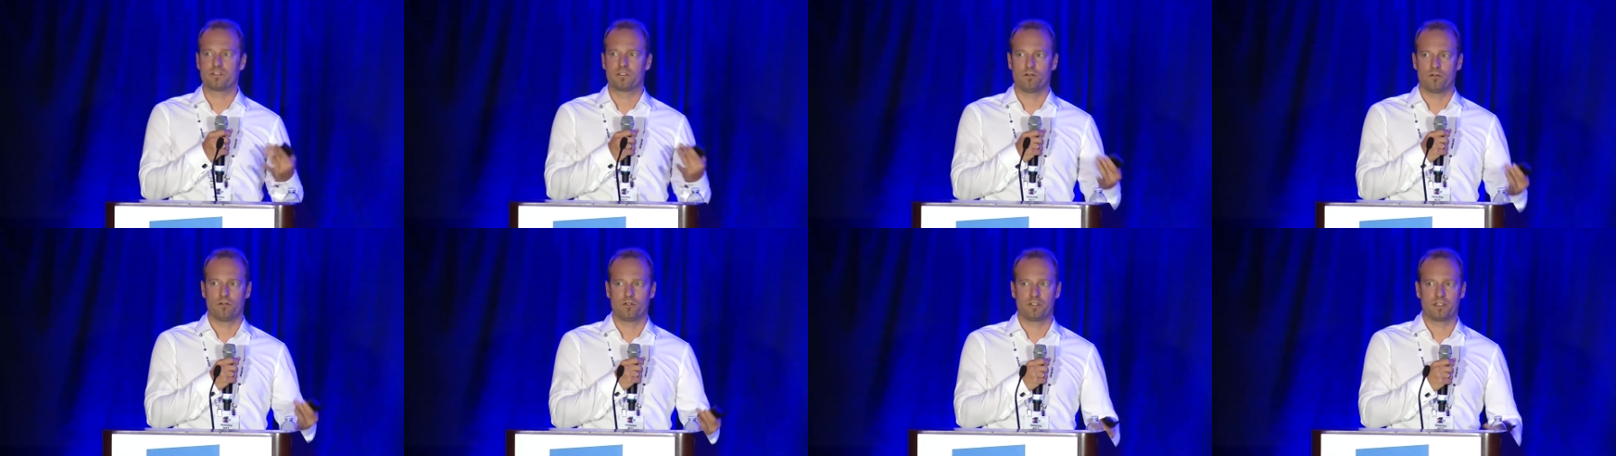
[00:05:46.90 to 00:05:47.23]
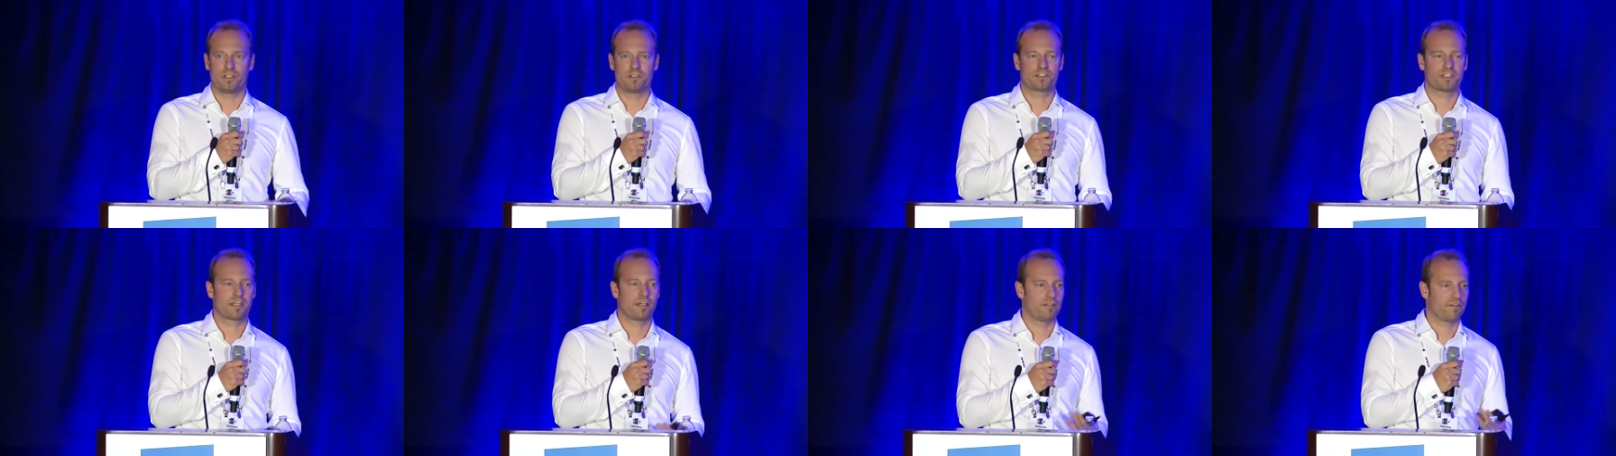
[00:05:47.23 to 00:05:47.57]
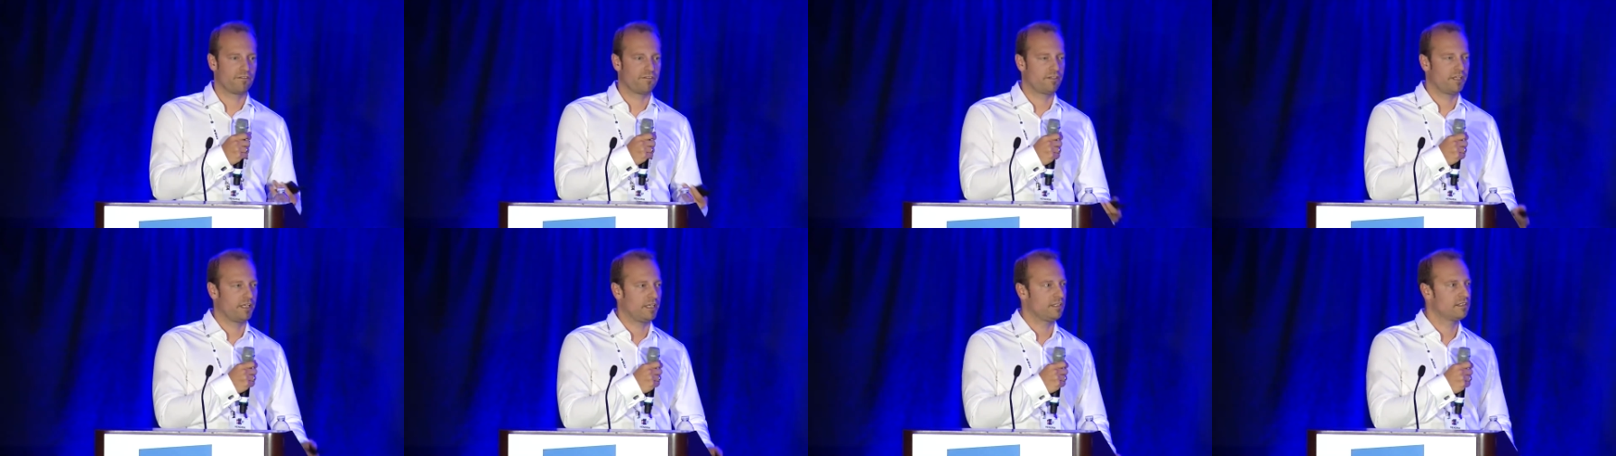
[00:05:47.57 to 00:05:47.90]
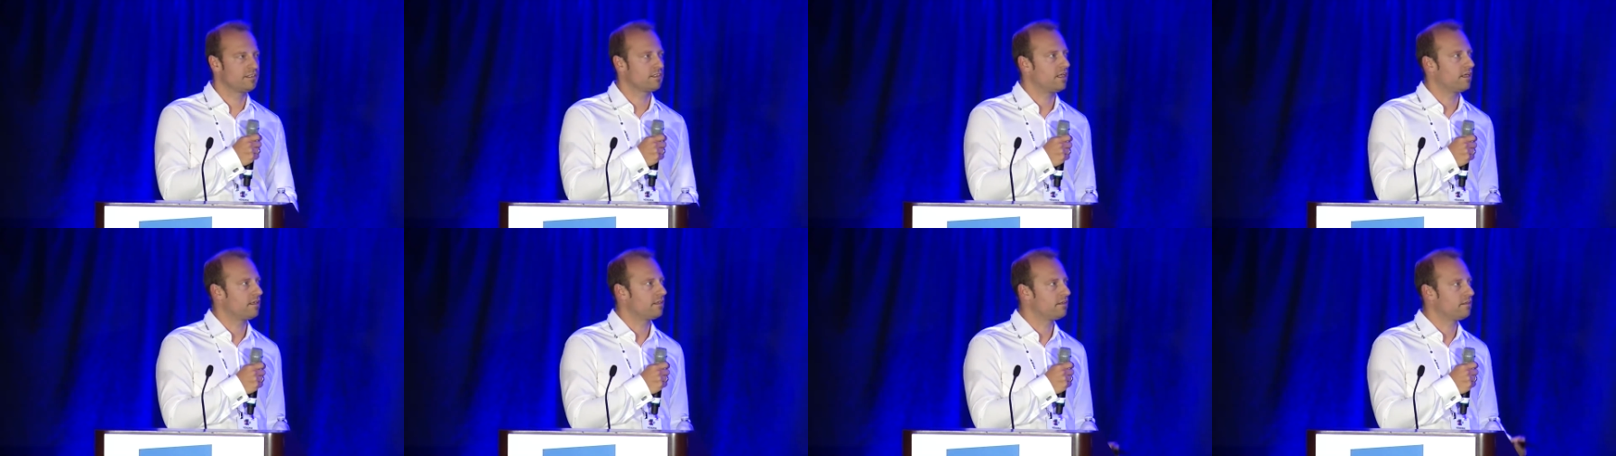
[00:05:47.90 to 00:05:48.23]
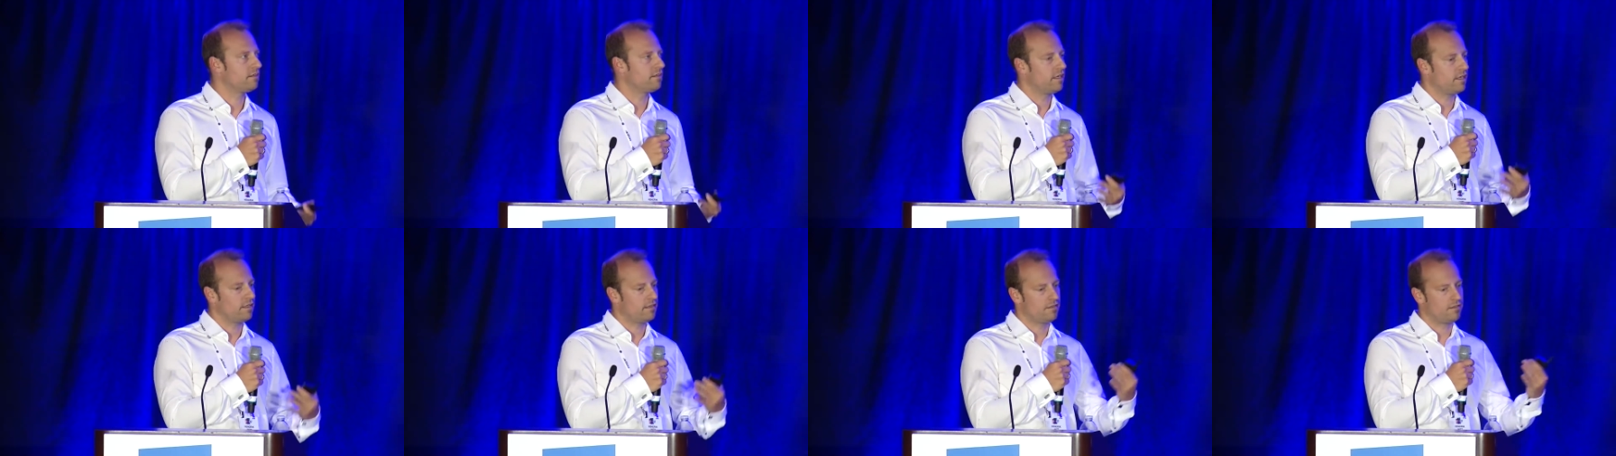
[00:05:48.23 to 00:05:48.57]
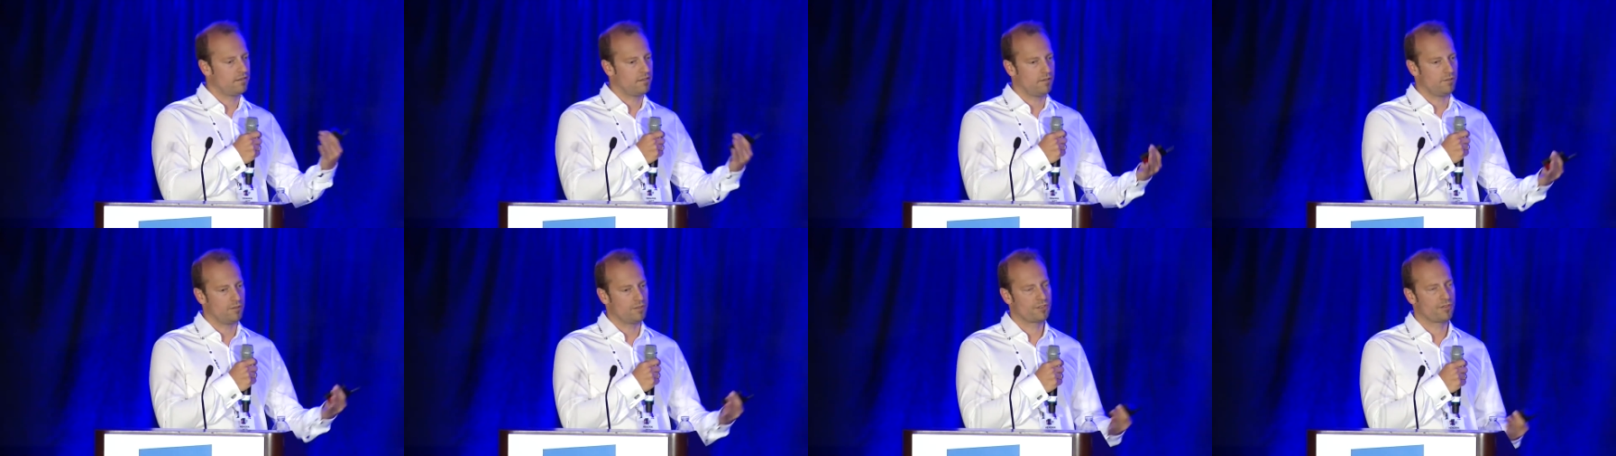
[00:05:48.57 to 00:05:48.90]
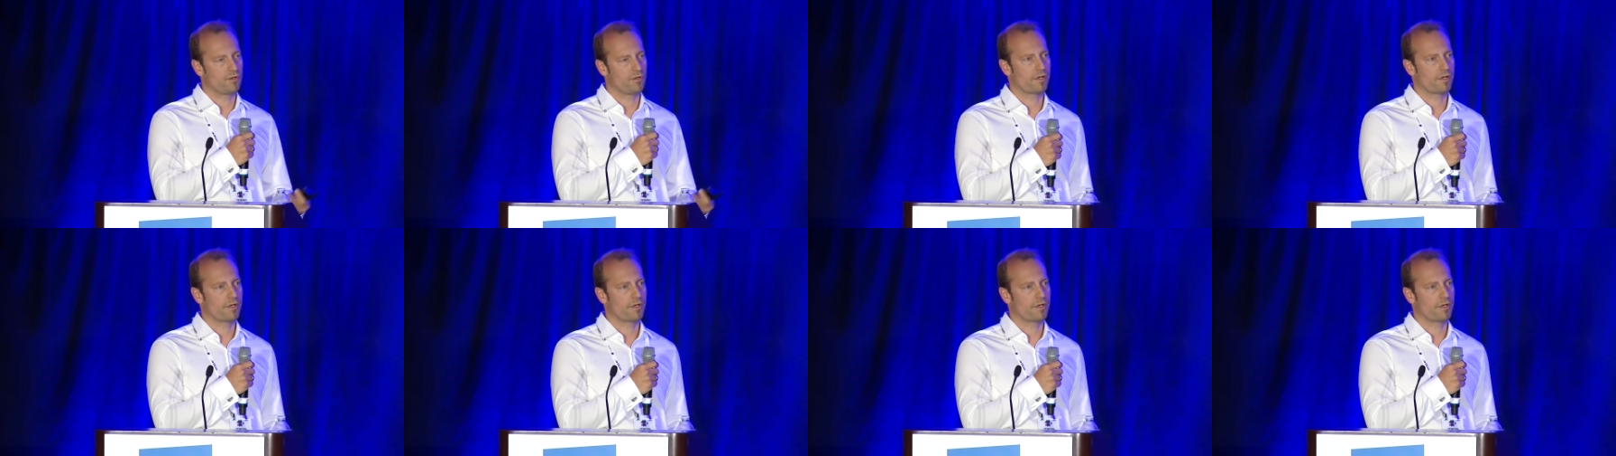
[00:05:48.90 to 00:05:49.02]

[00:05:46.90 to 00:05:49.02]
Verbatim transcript: and all these kind of things that that those